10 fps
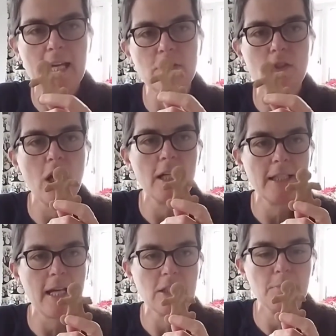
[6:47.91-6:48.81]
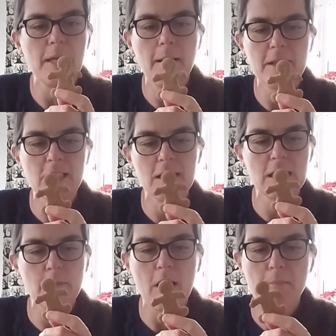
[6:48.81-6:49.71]
You can't catch me on the
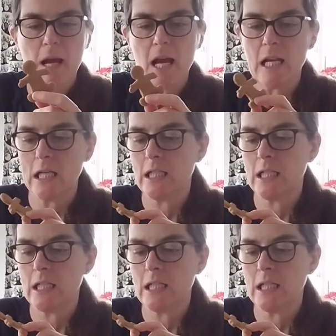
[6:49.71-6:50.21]
gingerbread man.